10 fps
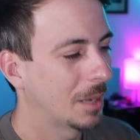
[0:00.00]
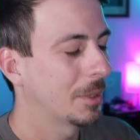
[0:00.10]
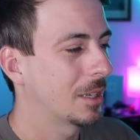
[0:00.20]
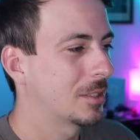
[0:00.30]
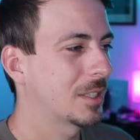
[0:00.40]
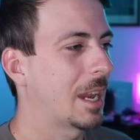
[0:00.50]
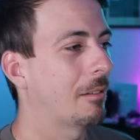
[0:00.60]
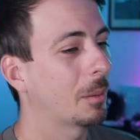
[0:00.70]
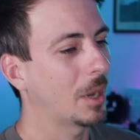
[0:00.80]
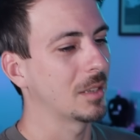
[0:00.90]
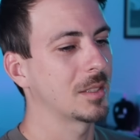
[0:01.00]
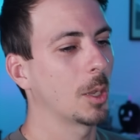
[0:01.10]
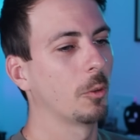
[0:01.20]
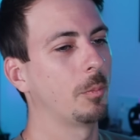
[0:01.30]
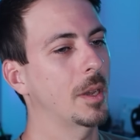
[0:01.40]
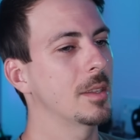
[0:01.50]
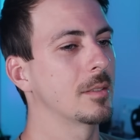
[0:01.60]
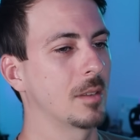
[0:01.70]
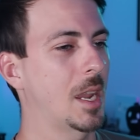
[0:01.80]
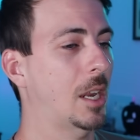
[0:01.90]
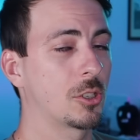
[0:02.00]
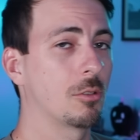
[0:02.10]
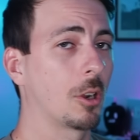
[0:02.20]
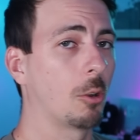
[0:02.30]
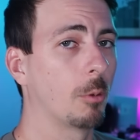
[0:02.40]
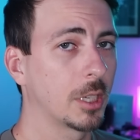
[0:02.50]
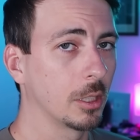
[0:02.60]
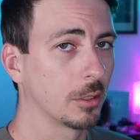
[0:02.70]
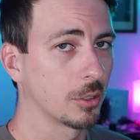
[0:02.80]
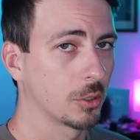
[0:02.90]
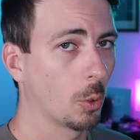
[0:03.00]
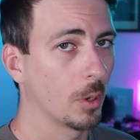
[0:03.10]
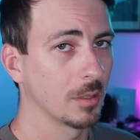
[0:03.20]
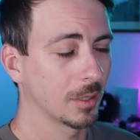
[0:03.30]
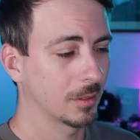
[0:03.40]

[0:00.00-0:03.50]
I'm like scaring myself by these extracurricular stories.